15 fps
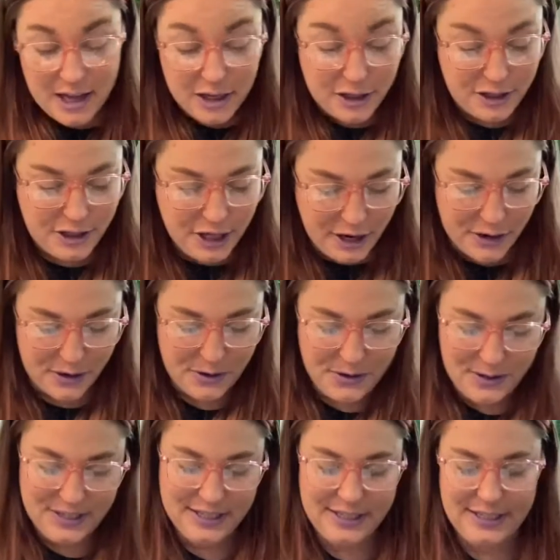
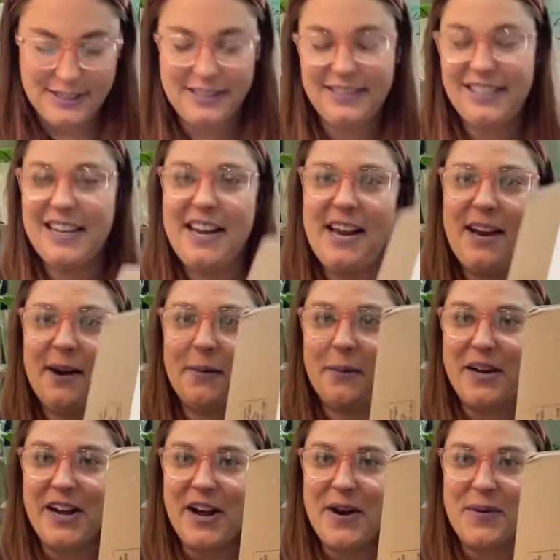So here
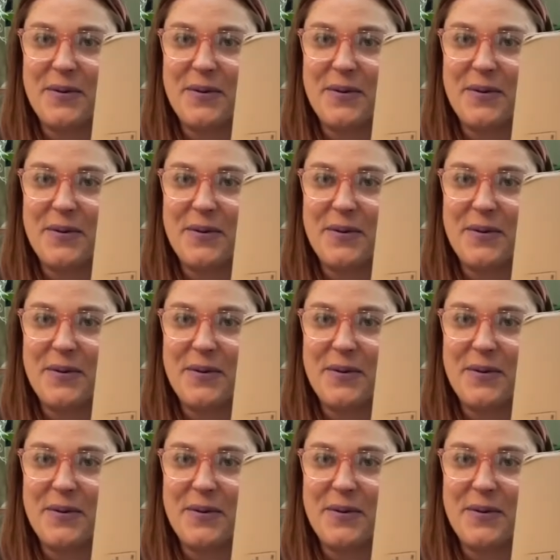we go.